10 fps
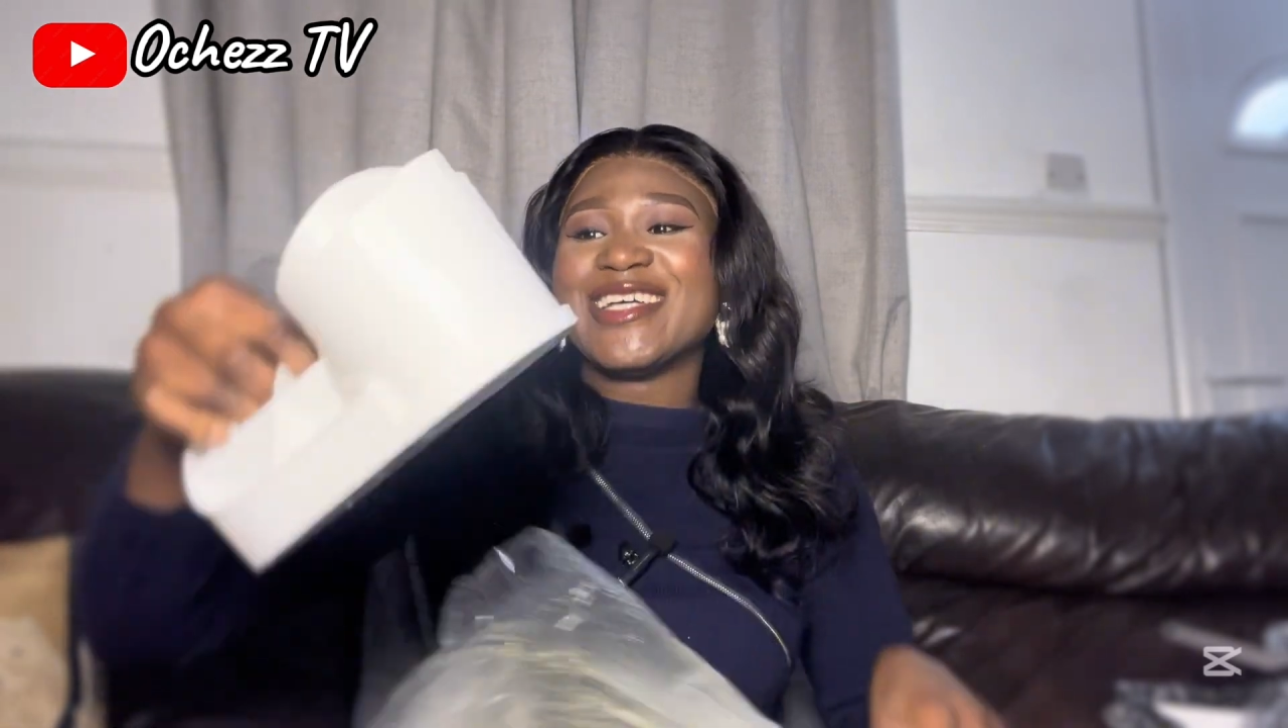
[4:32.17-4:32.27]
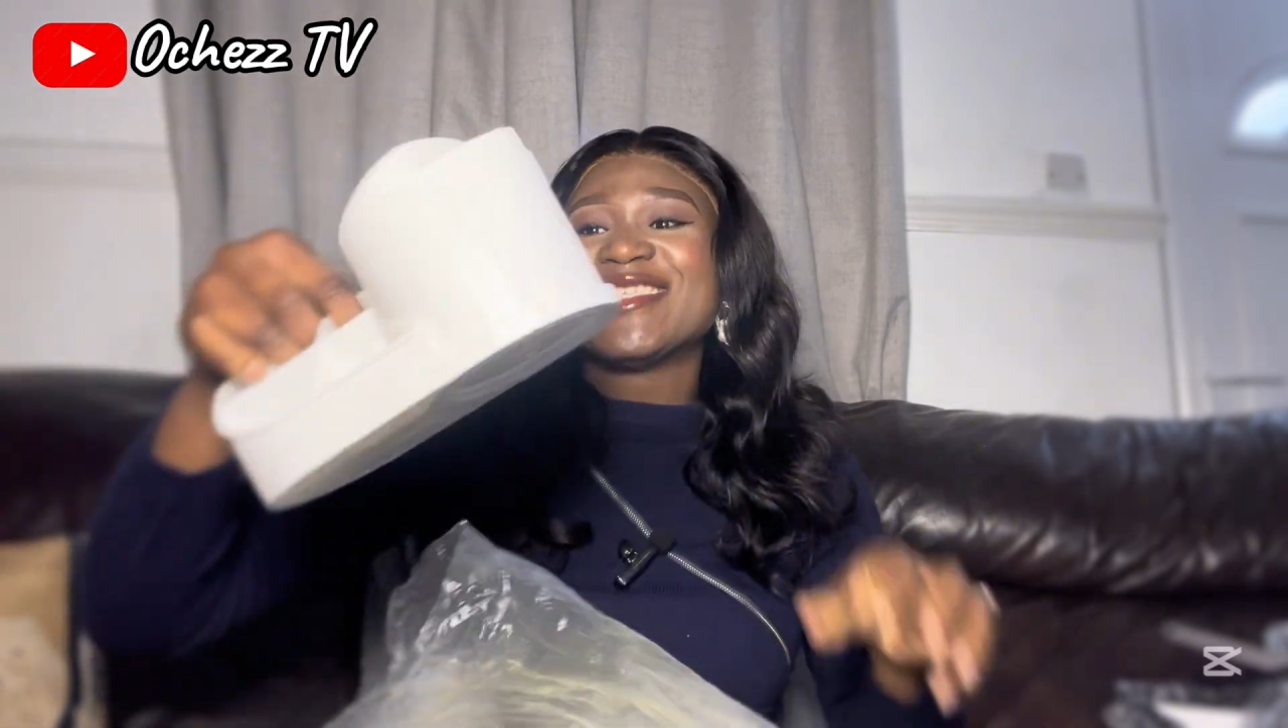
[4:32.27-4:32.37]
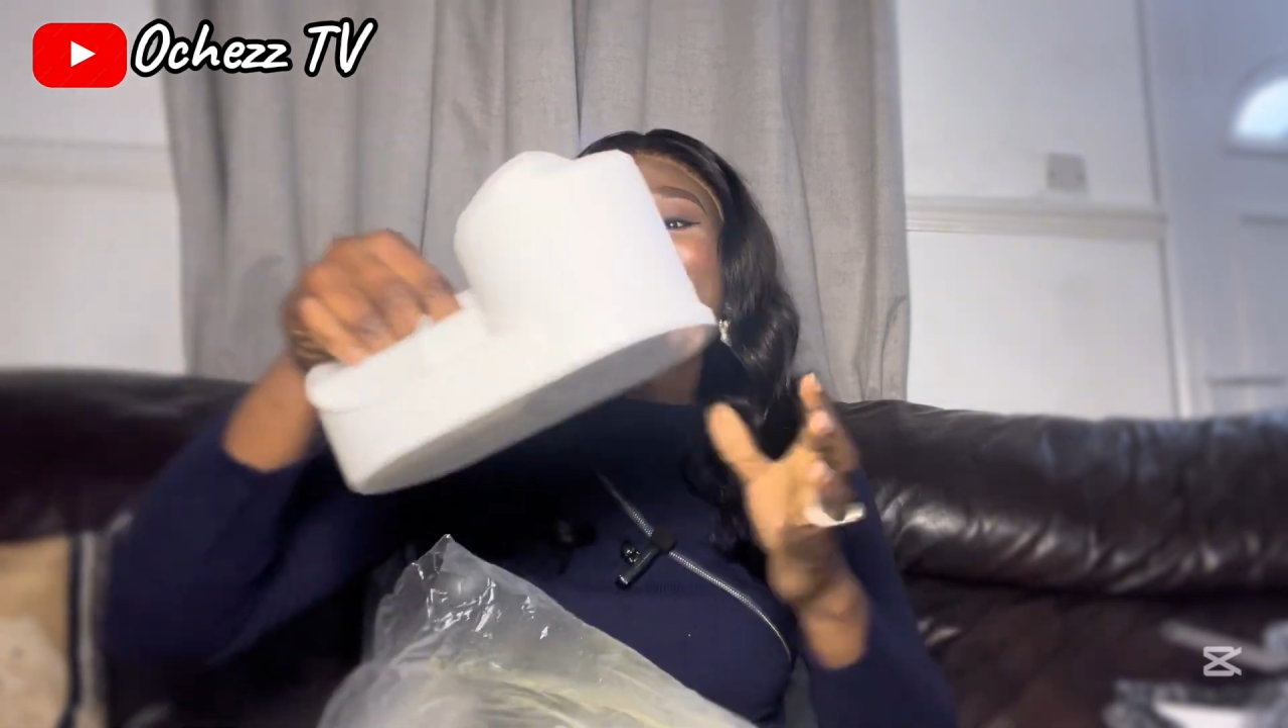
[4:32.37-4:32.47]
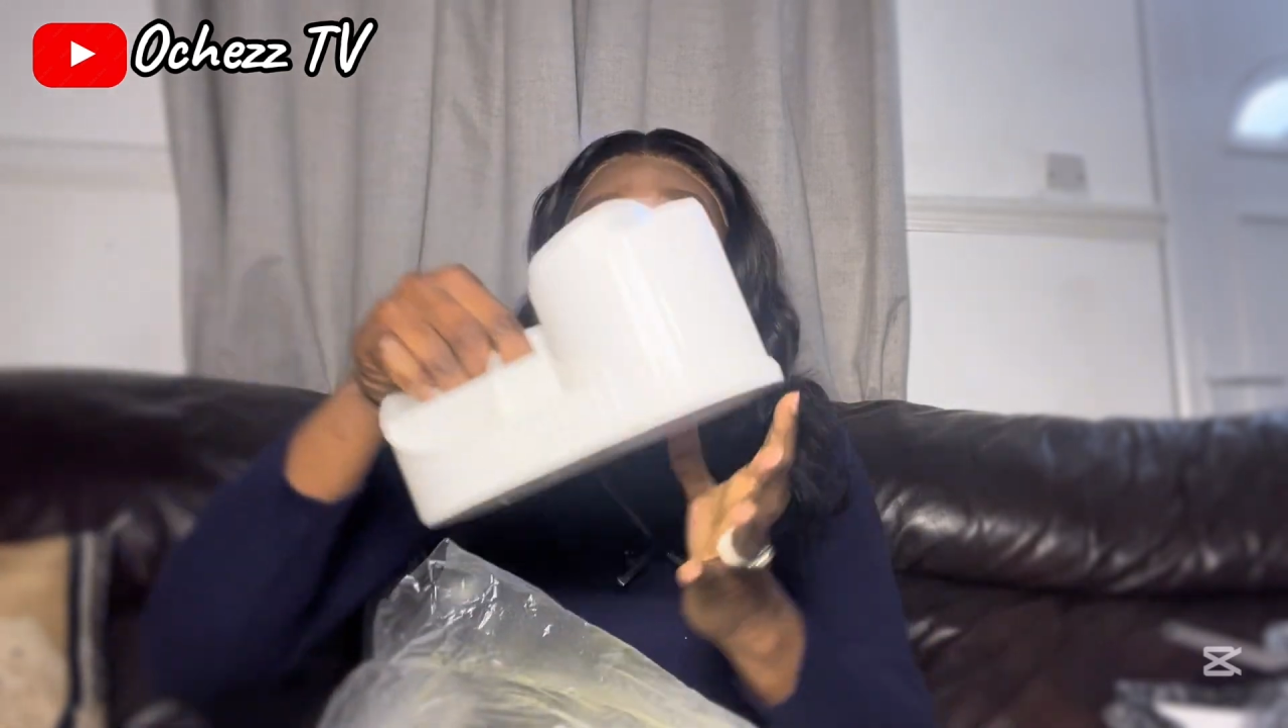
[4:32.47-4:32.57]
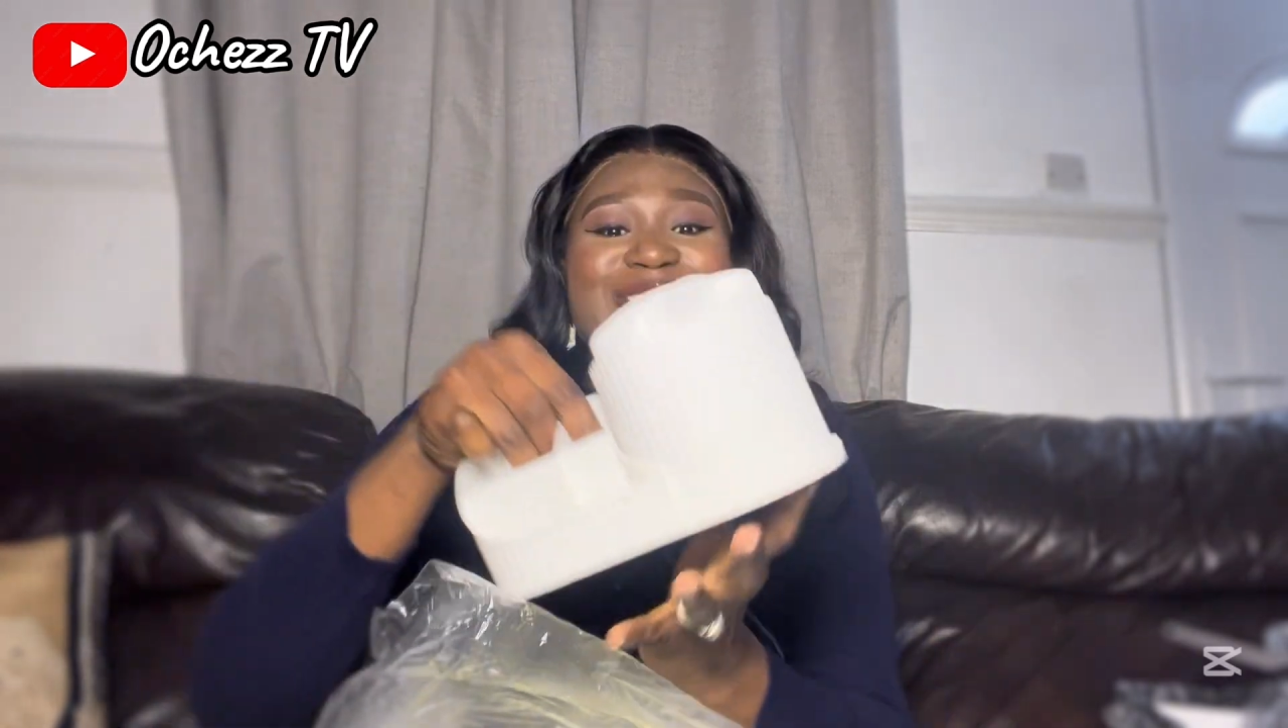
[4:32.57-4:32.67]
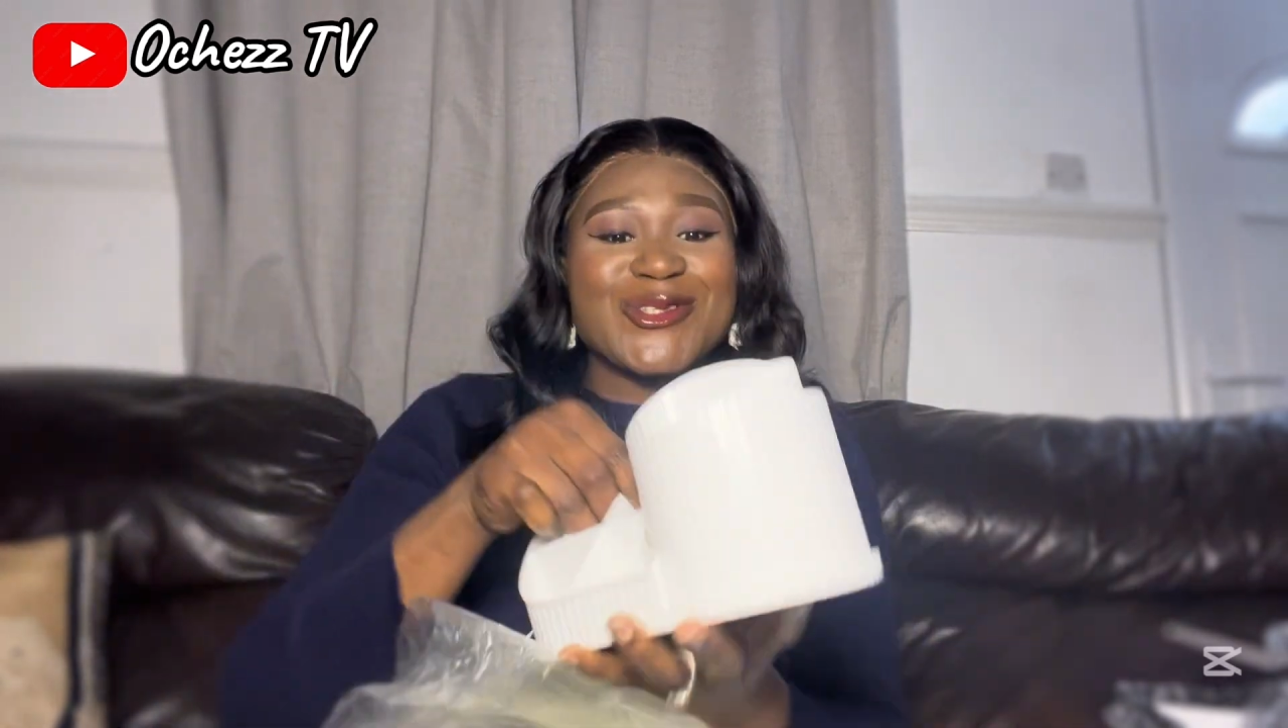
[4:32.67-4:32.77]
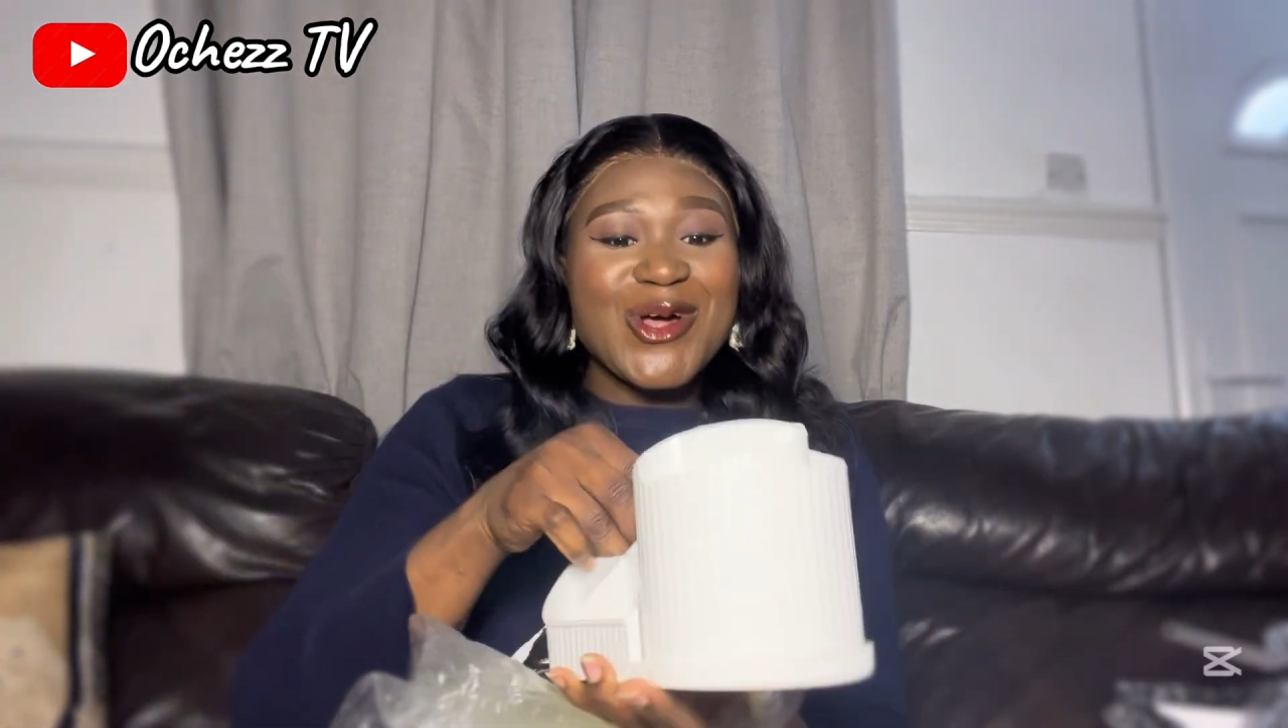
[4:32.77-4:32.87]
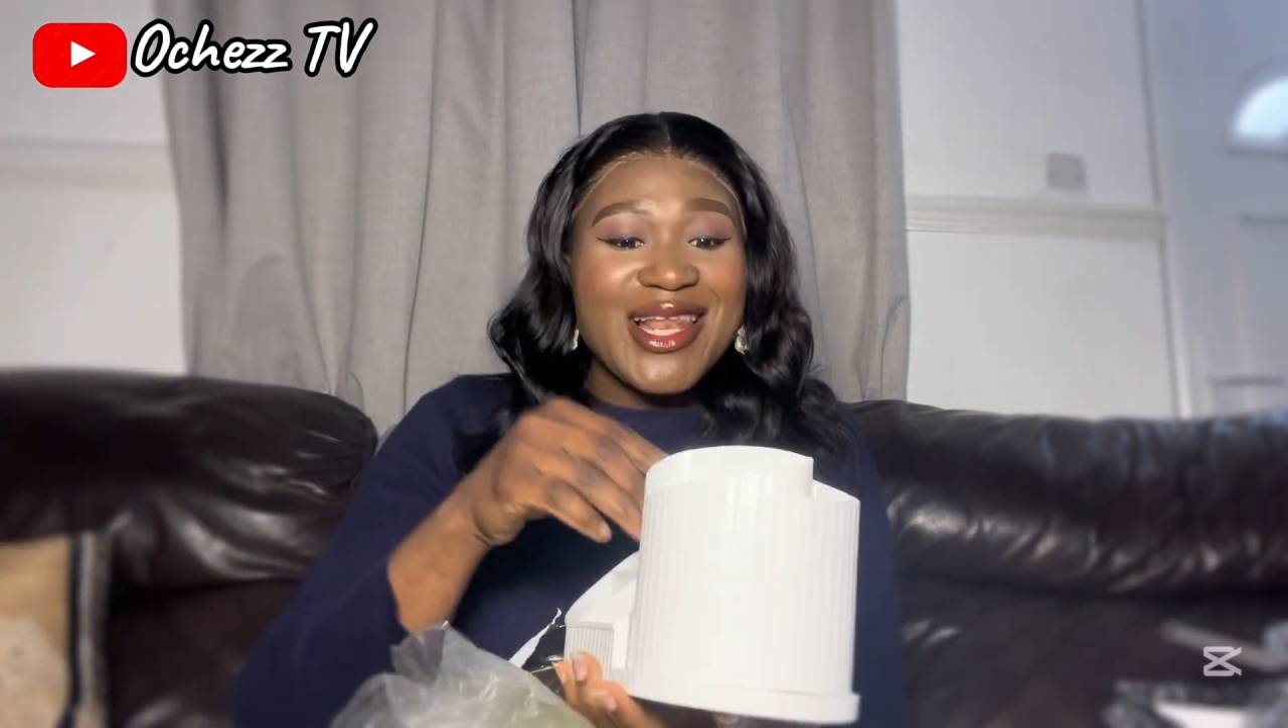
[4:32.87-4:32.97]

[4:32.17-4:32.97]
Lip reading: It's looking so